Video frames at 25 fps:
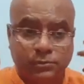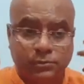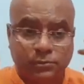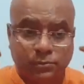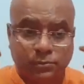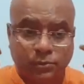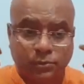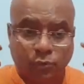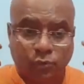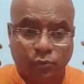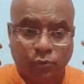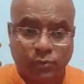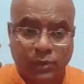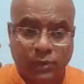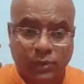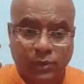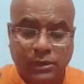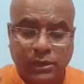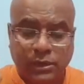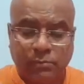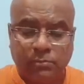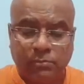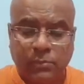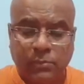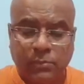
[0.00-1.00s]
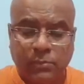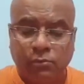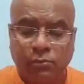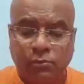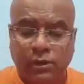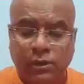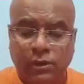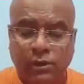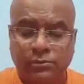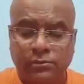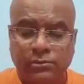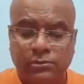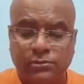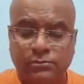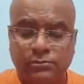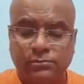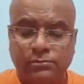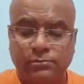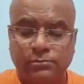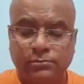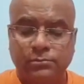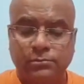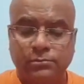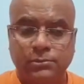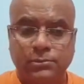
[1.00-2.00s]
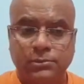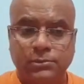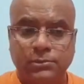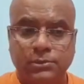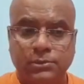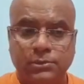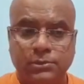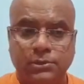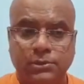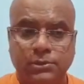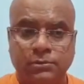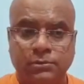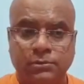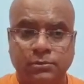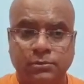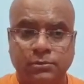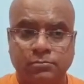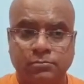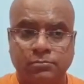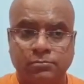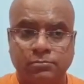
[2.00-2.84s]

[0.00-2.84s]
overcome our, you know,